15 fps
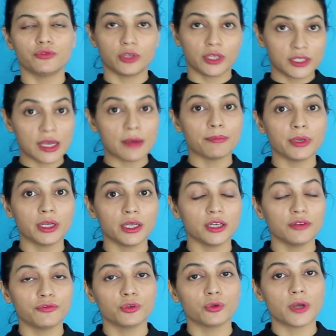For example,
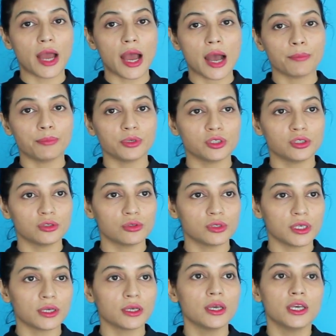if your app is
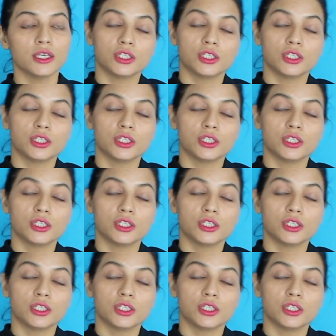using,